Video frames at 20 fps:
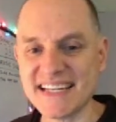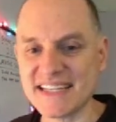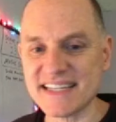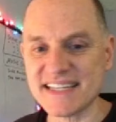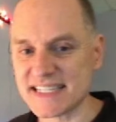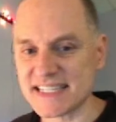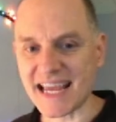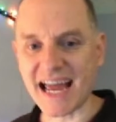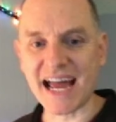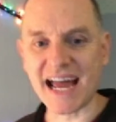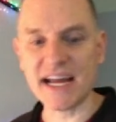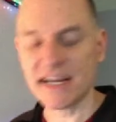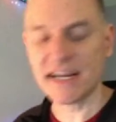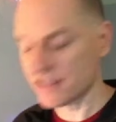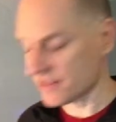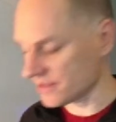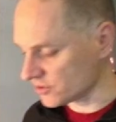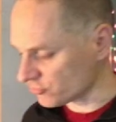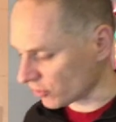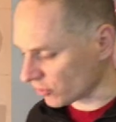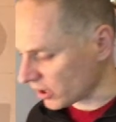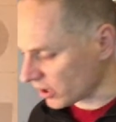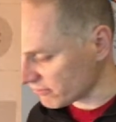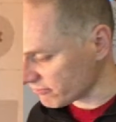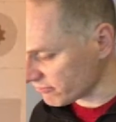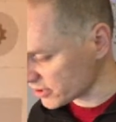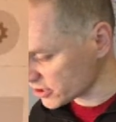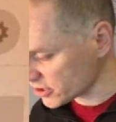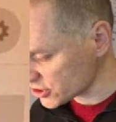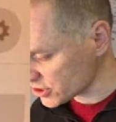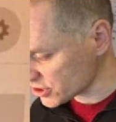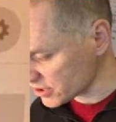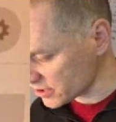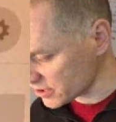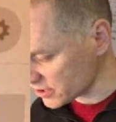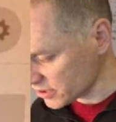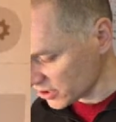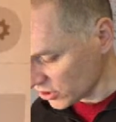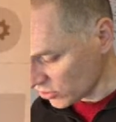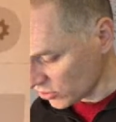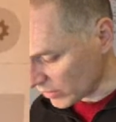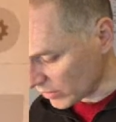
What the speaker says: inside the draw function?